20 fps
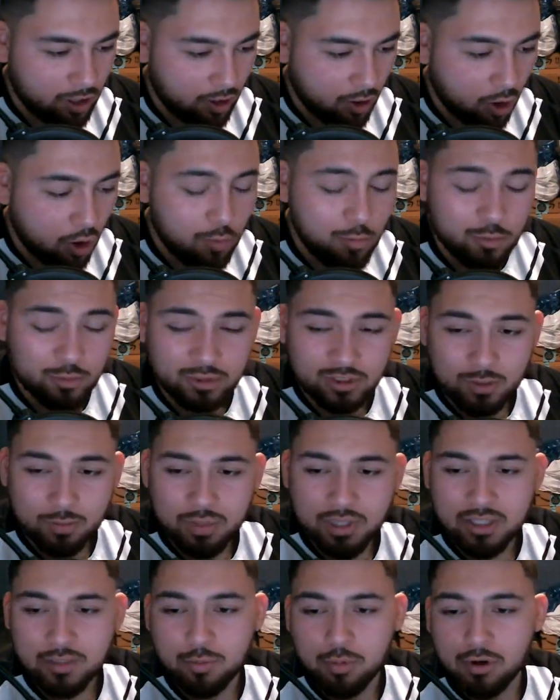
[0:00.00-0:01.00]
almost a
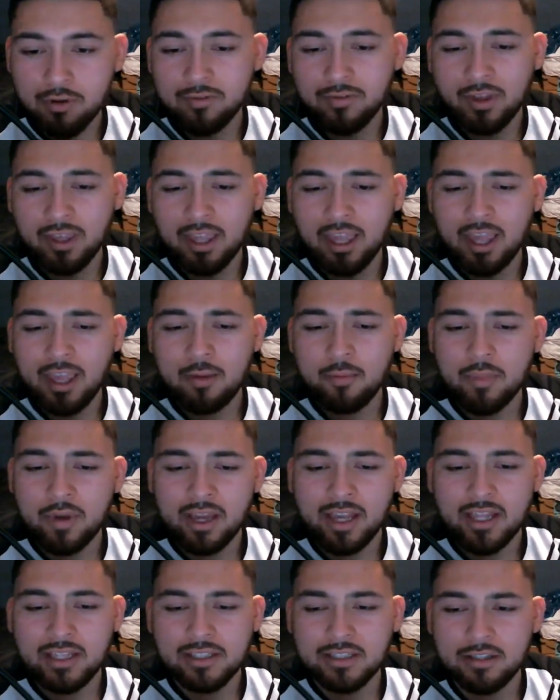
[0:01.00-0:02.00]
pitch perfect game
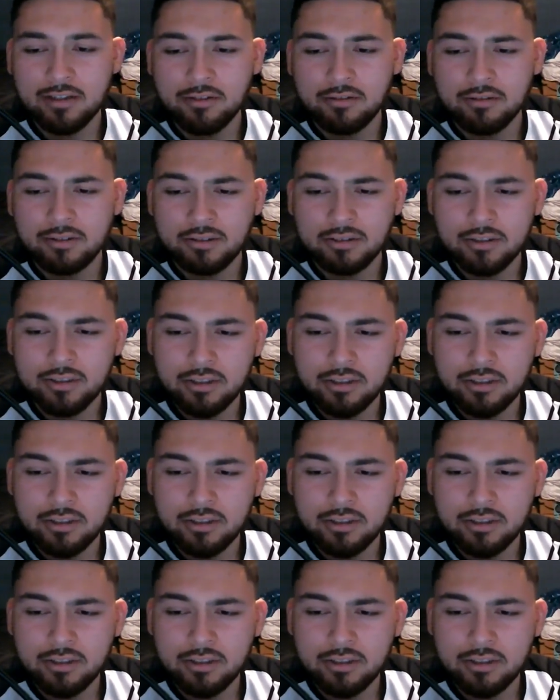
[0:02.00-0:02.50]
against Leon.